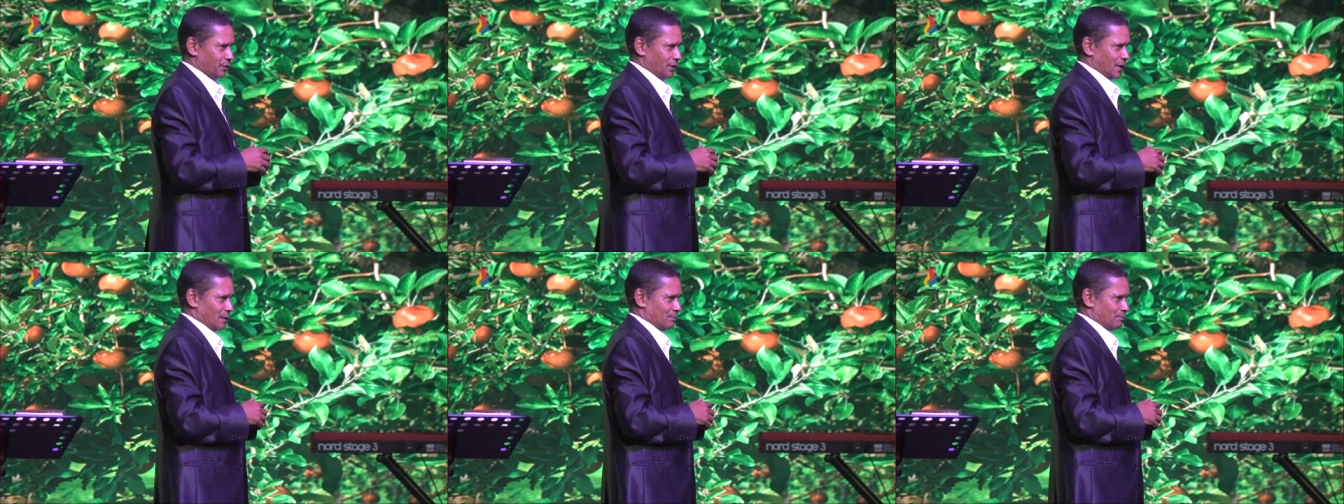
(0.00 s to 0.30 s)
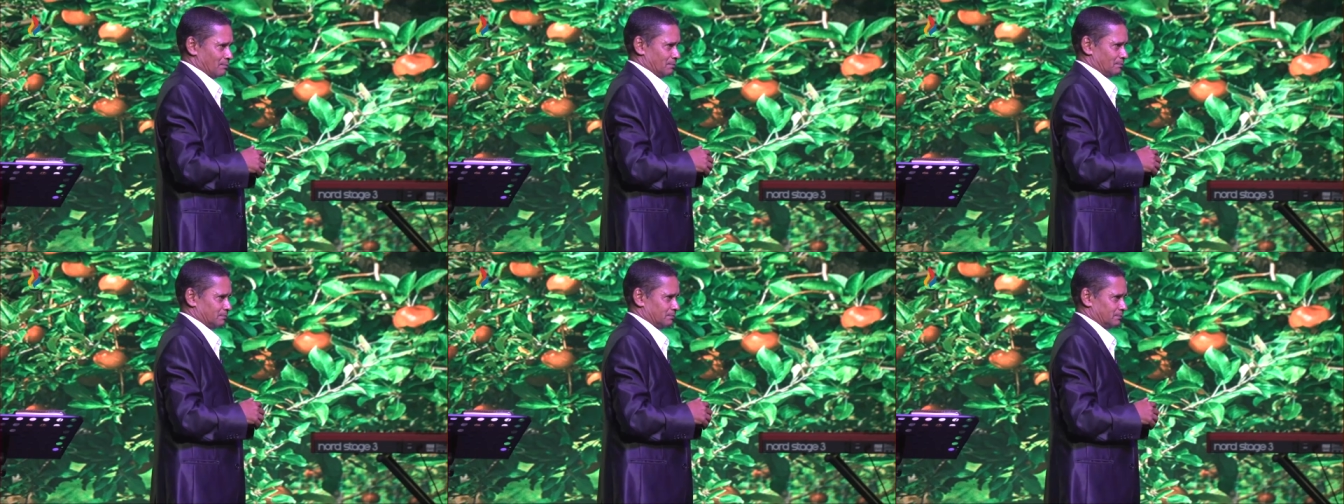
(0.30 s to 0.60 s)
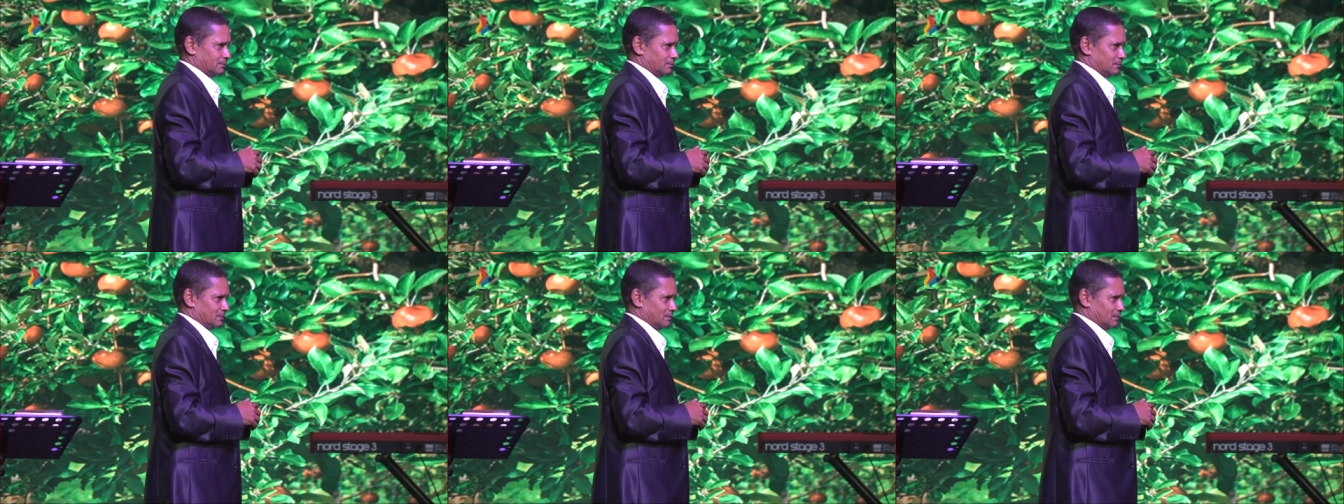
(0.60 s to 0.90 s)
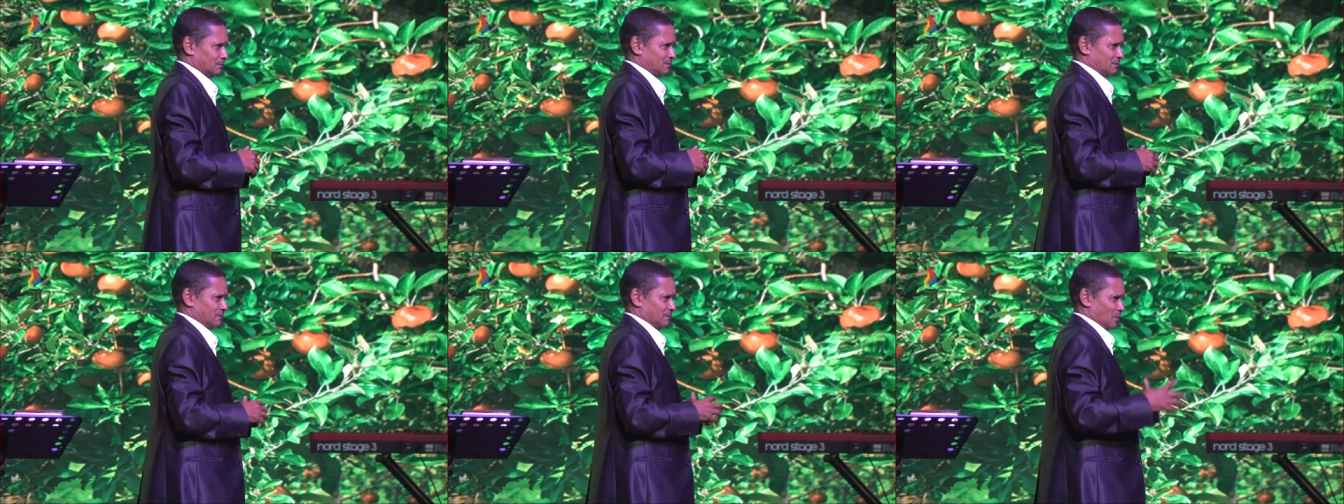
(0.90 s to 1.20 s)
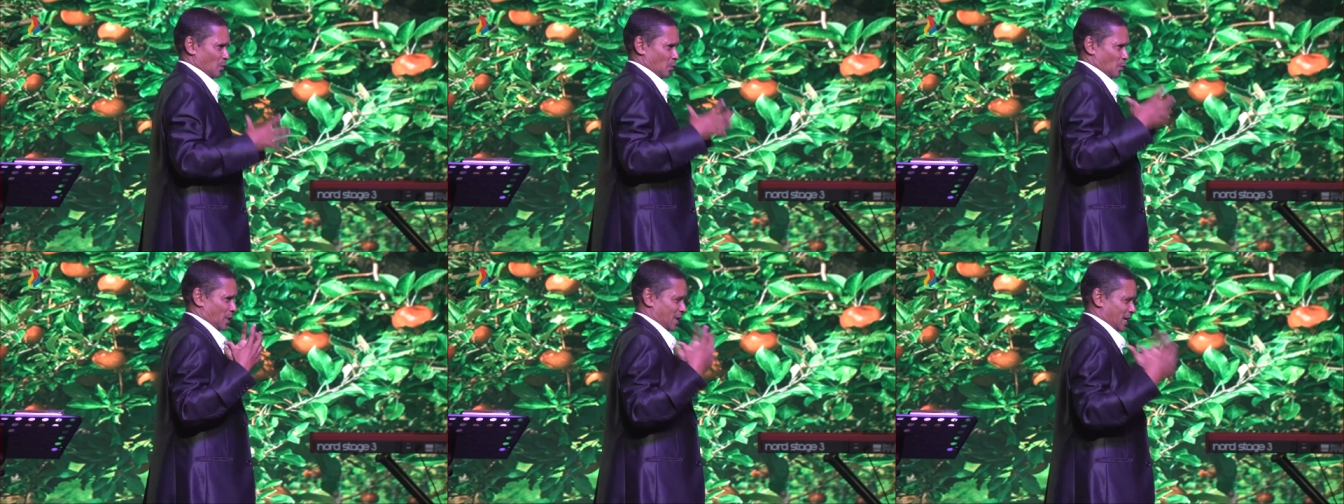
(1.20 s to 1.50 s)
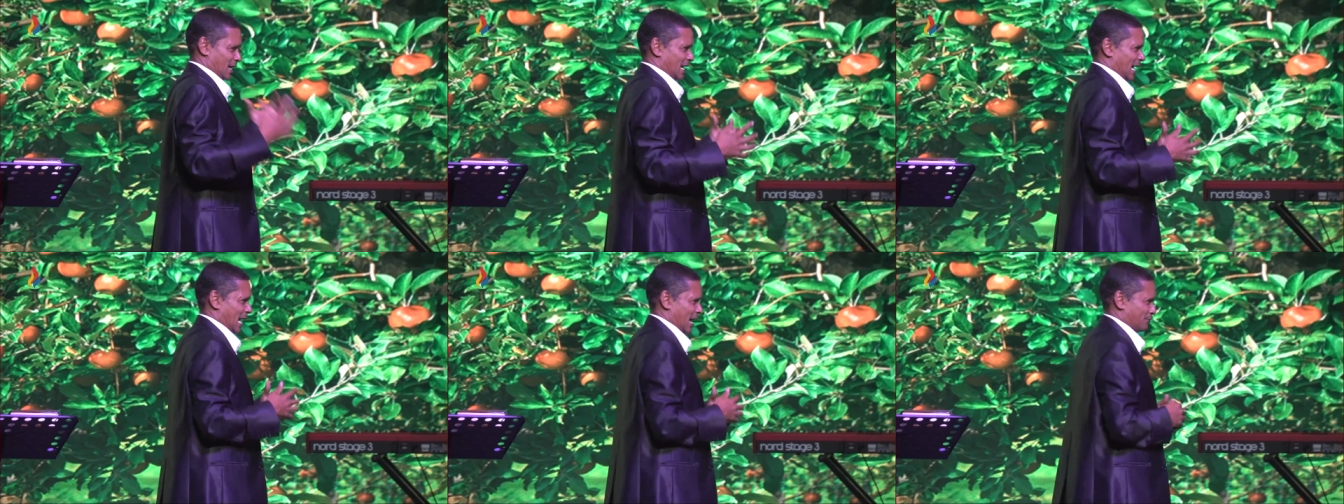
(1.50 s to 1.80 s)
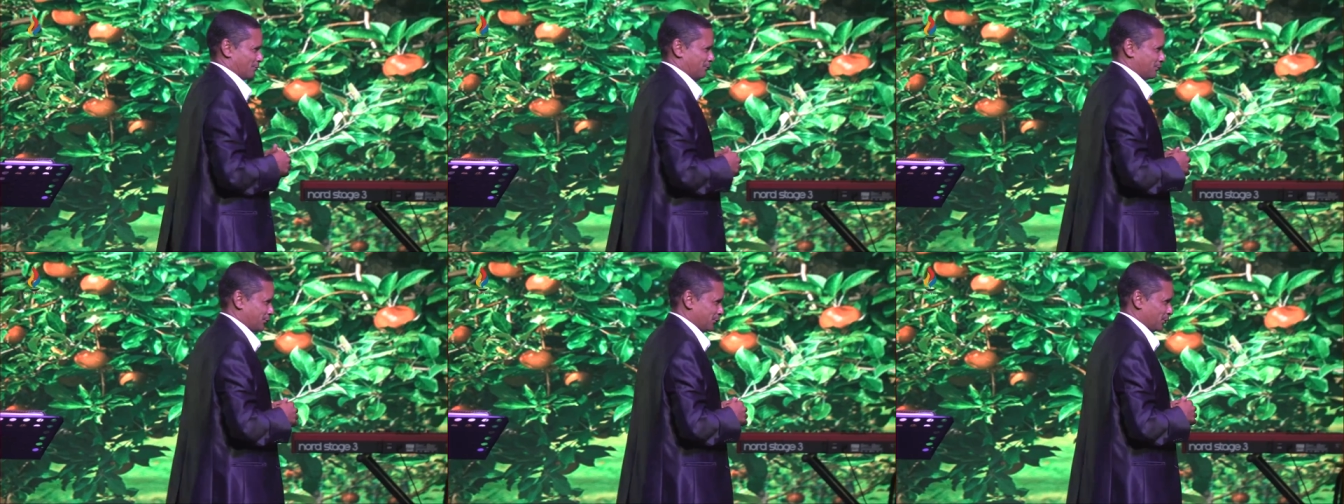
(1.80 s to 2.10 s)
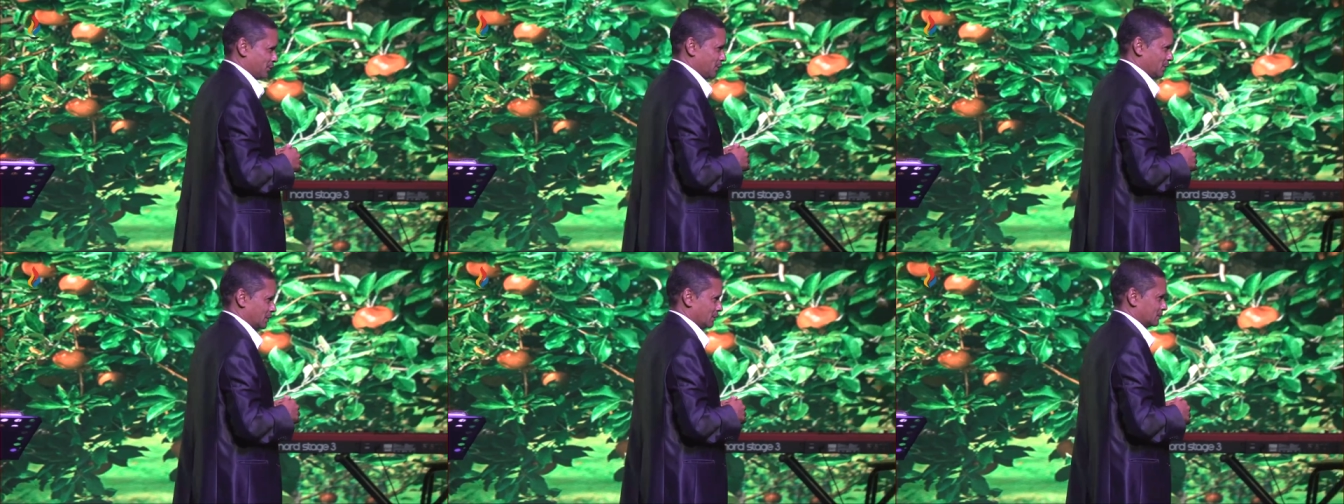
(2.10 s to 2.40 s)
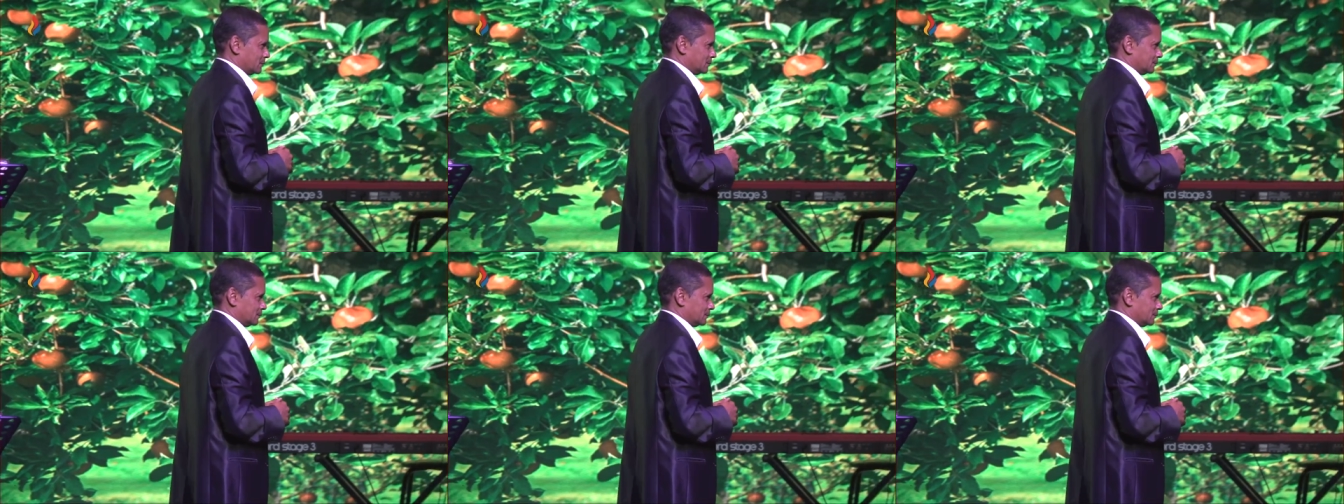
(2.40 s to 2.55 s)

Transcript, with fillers: them. We're going to have food.